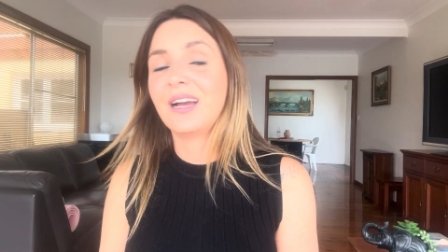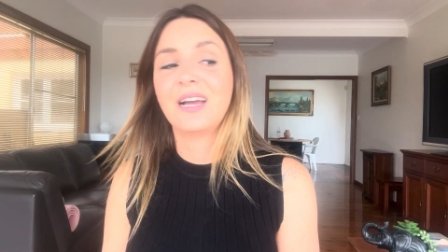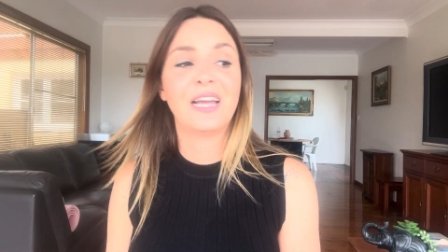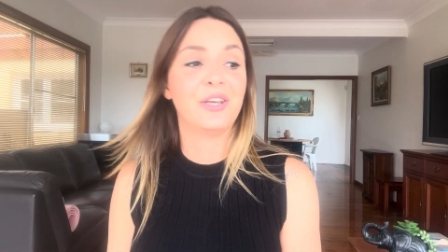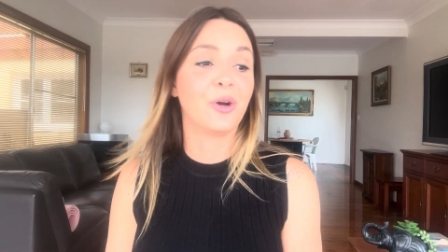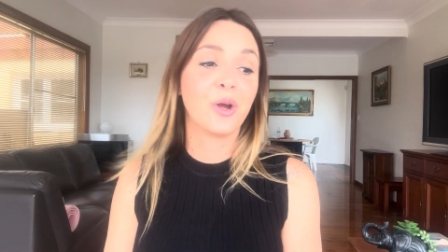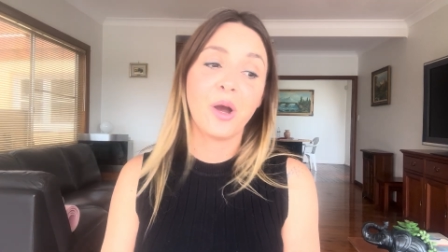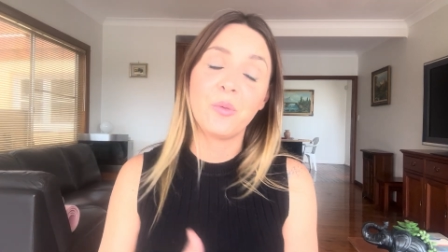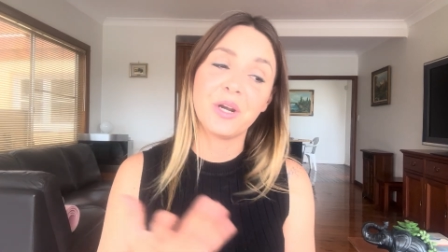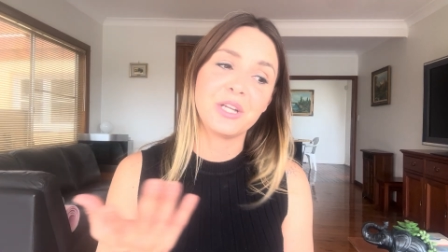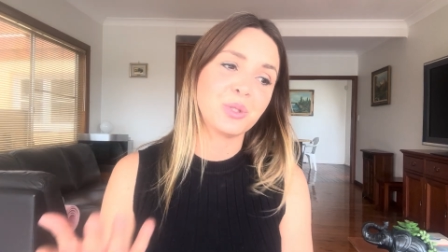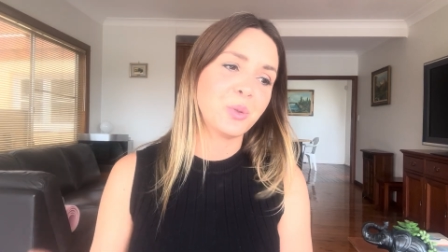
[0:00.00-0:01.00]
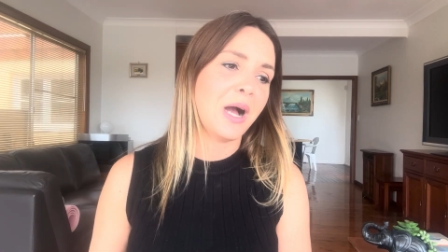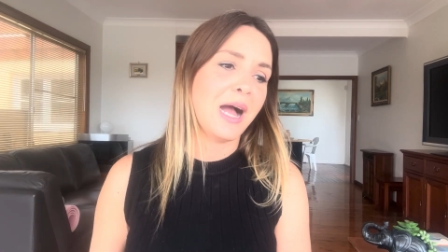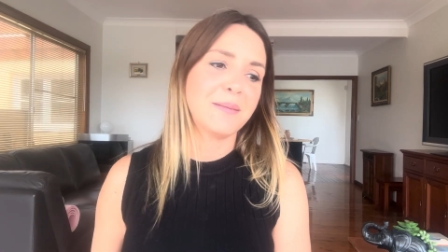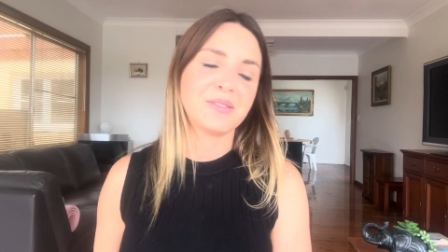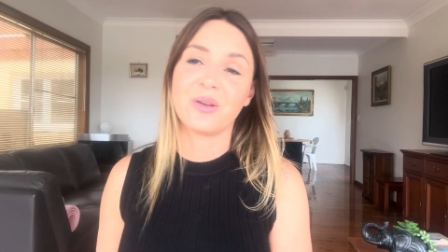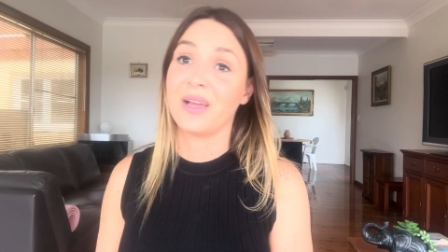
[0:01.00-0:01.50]
I know I want to do
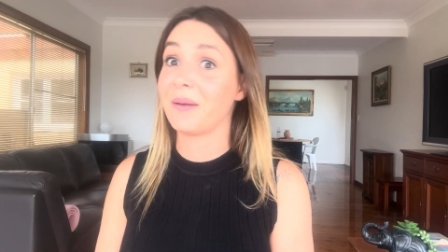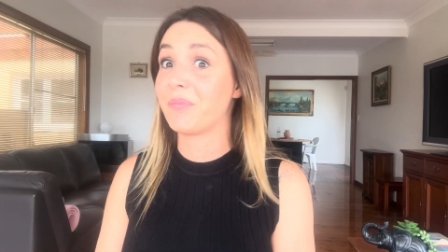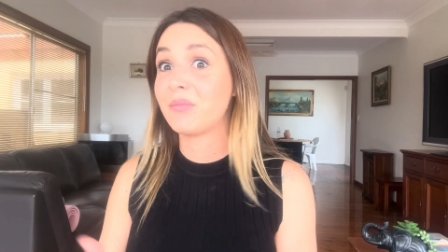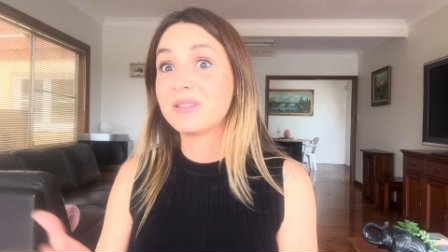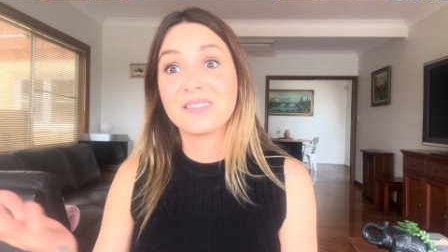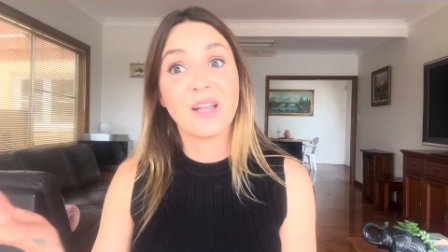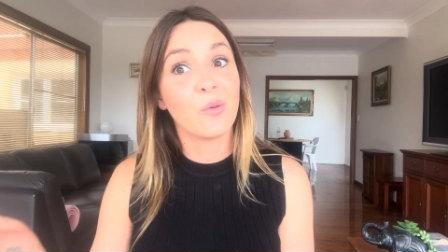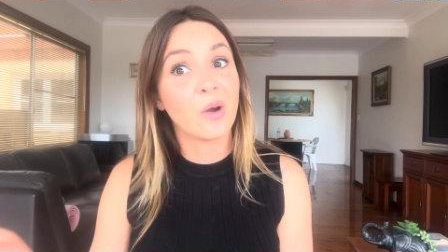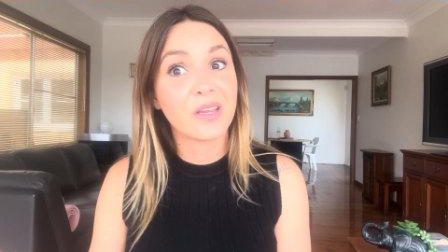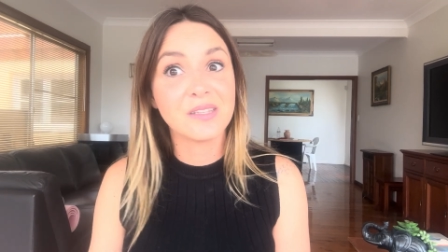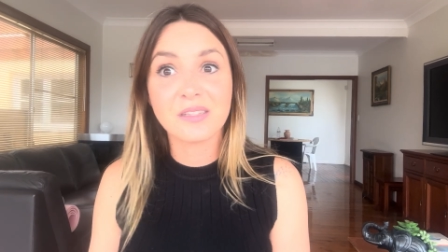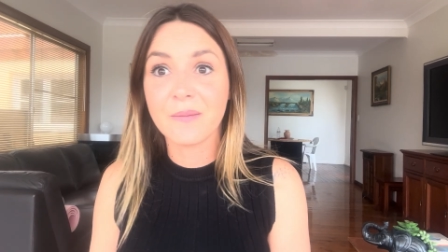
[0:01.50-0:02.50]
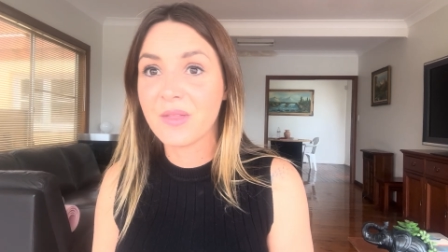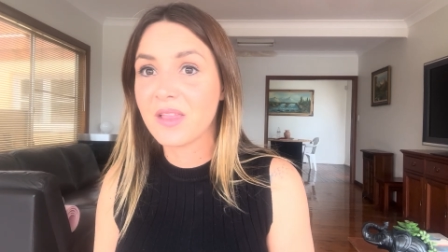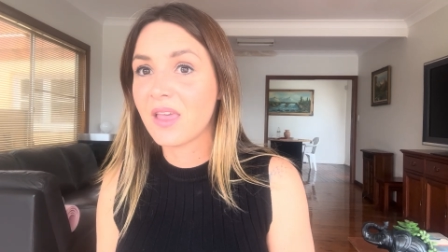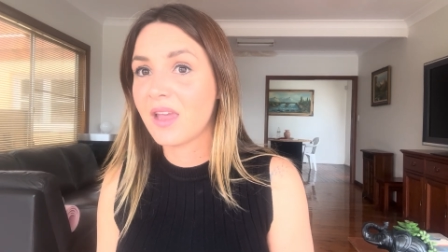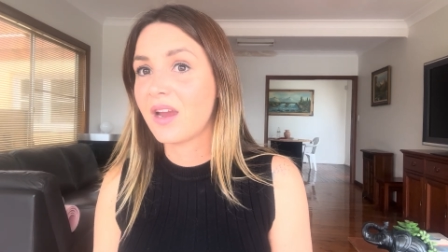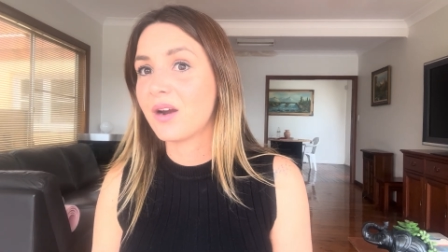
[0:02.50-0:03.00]
apps, so I can probably start working something
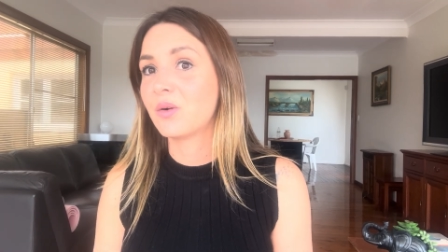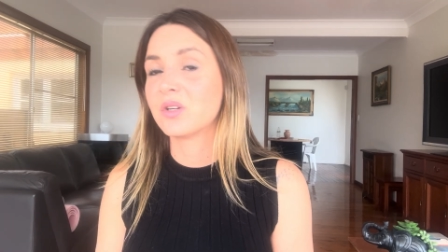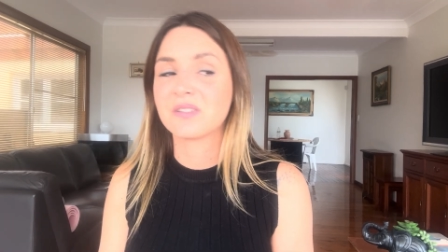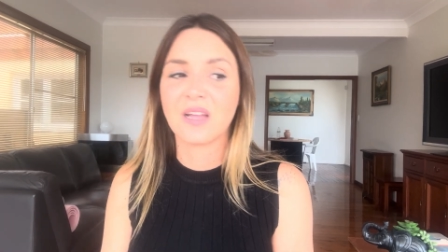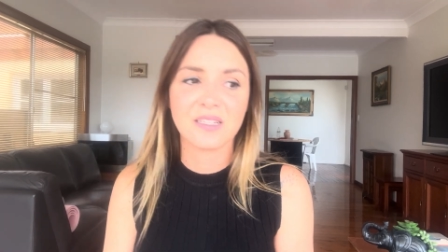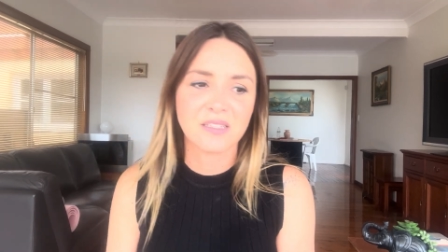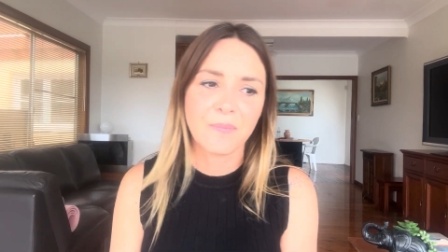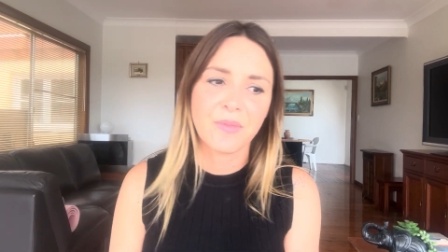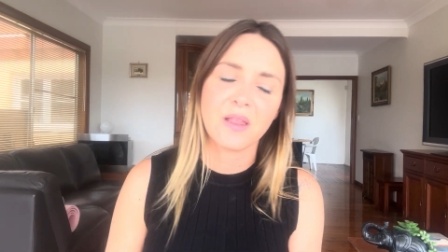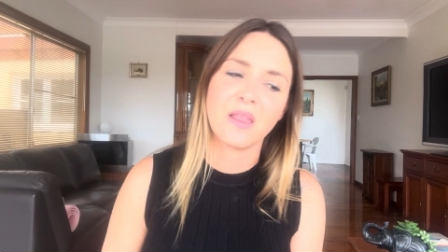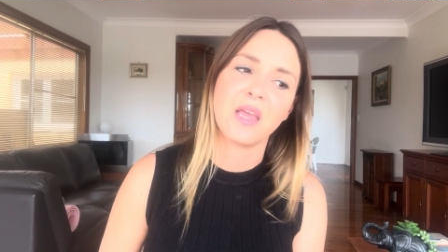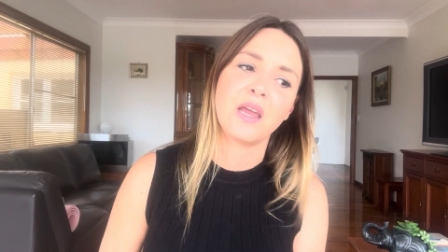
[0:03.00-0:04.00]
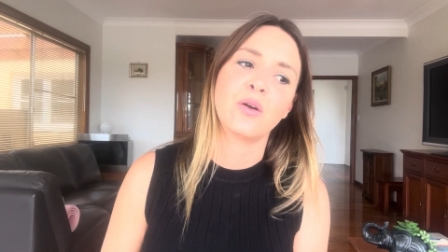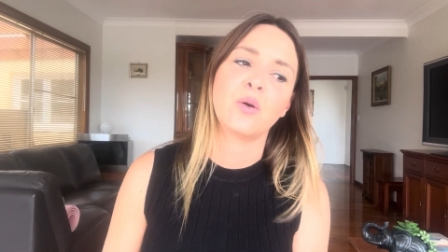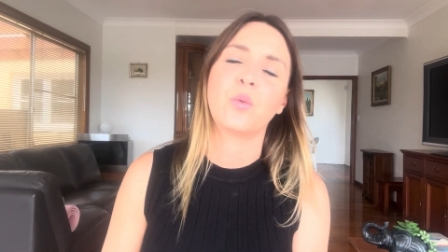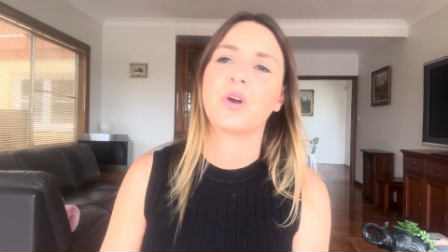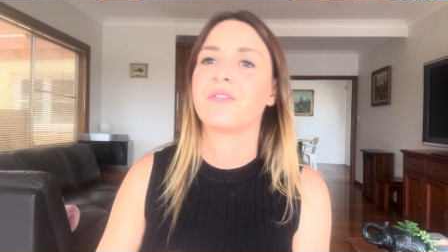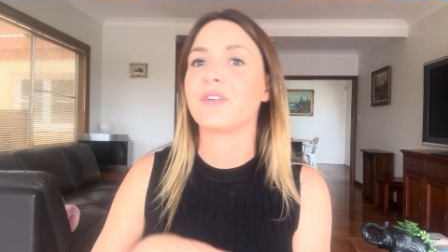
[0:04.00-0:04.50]
there, or study something there,
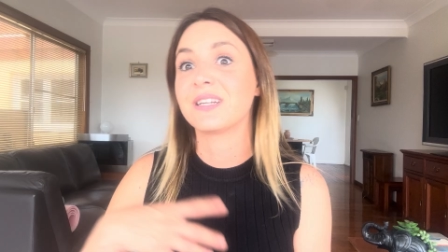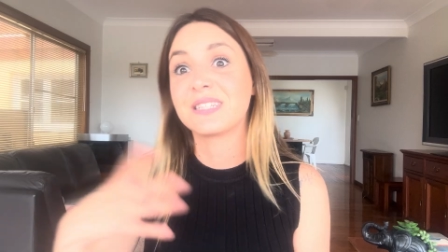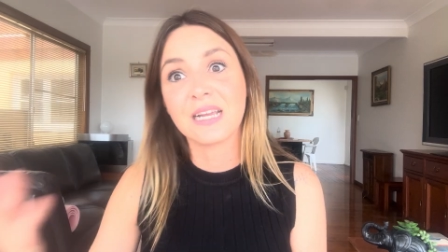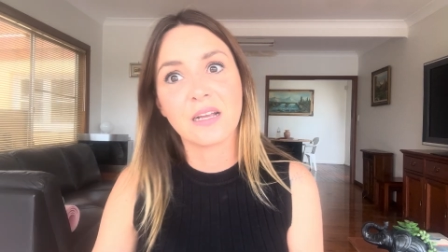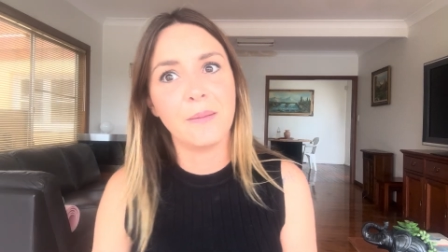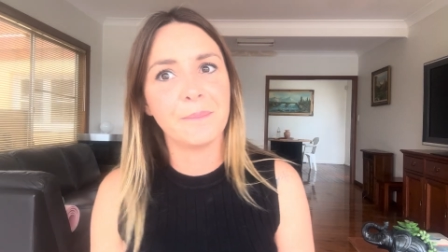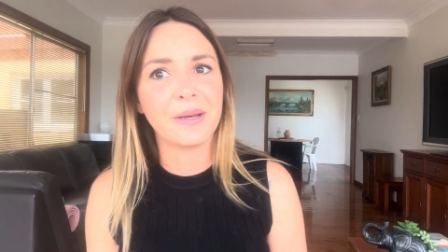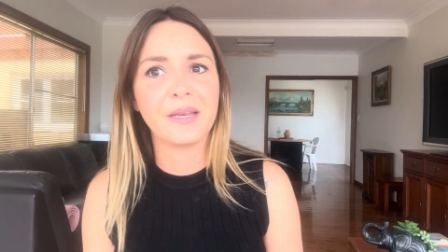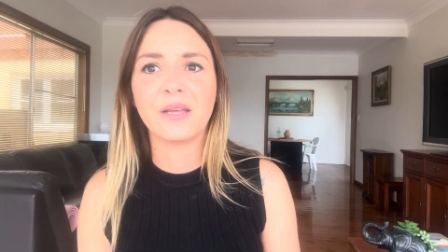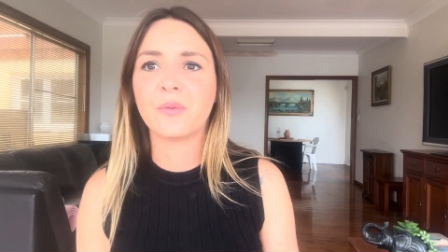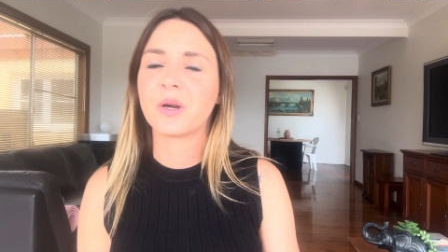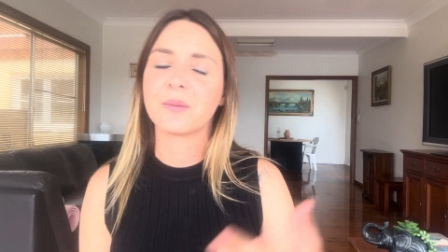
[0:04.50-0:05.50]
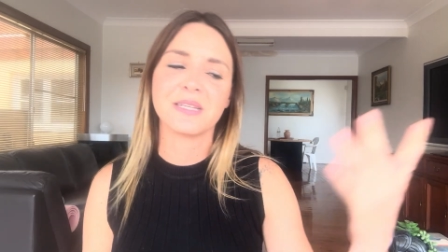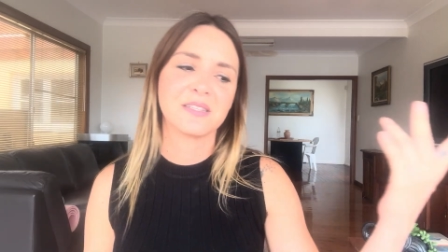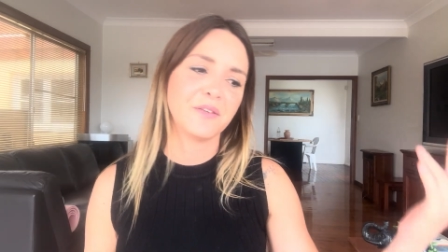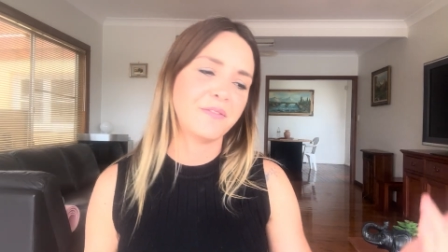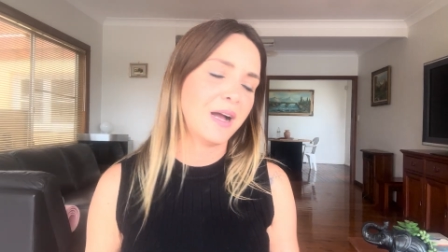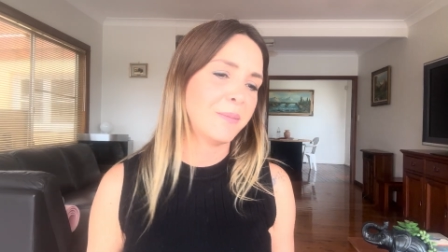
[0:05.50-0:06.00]
or work for a tech company and work
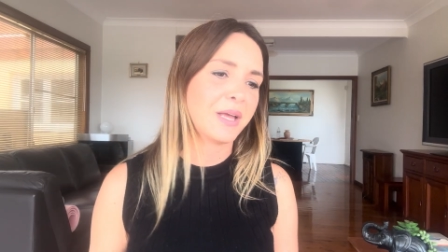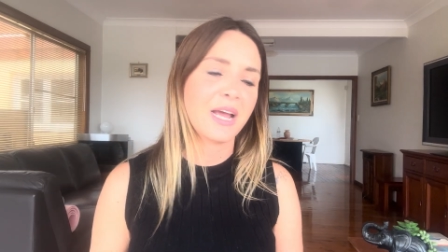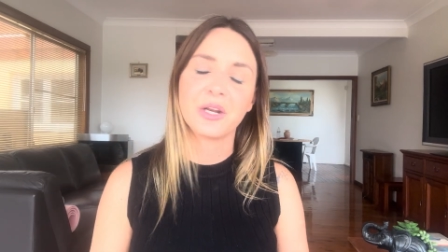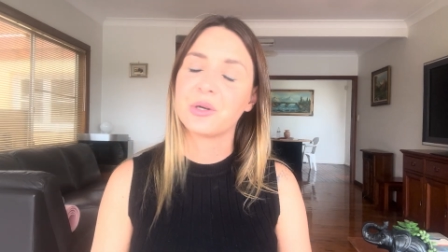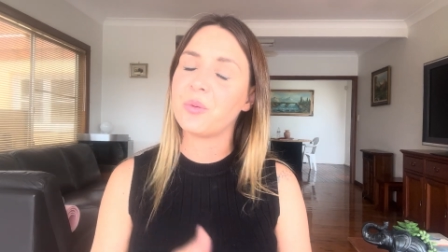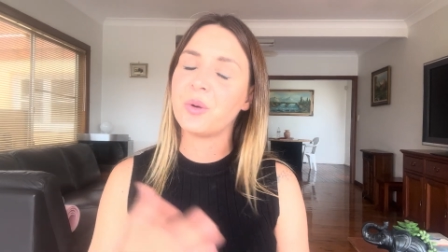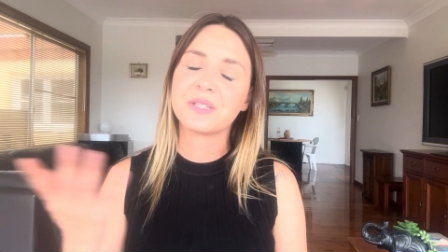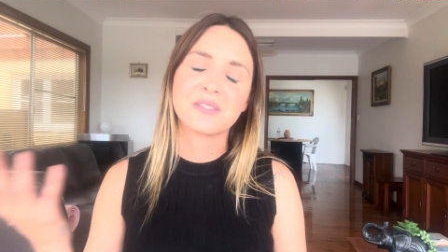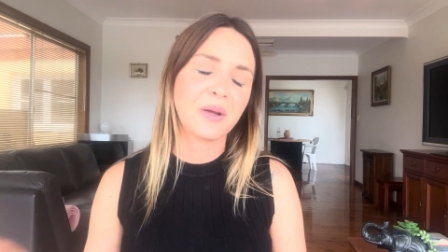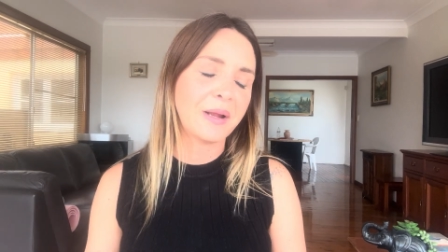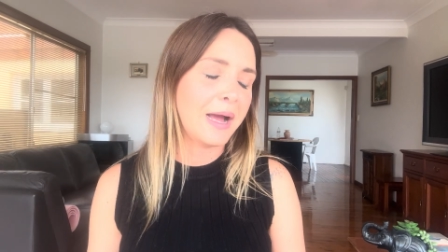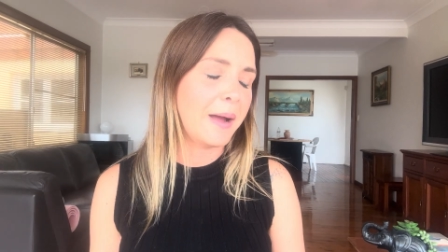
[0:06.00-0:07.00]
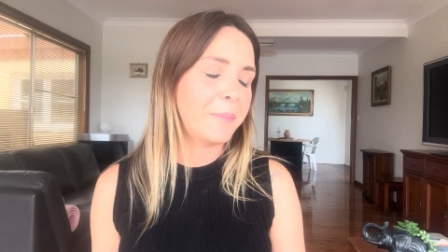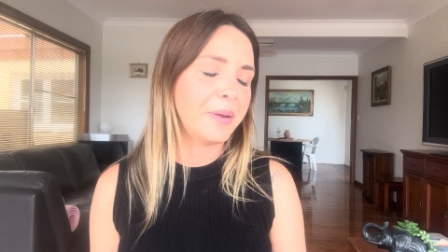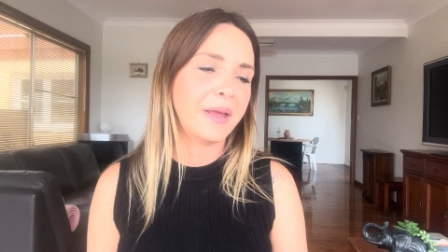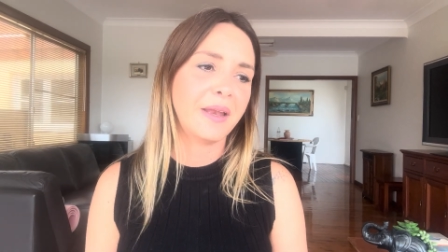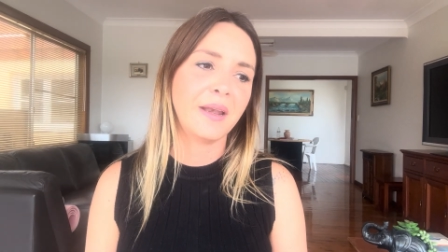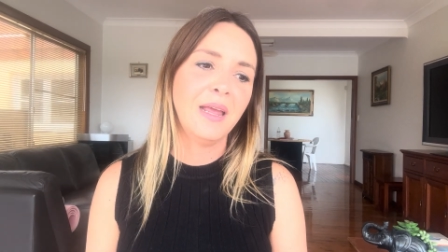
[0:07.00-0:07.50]
myself up. Like, I don't know what's going to happen.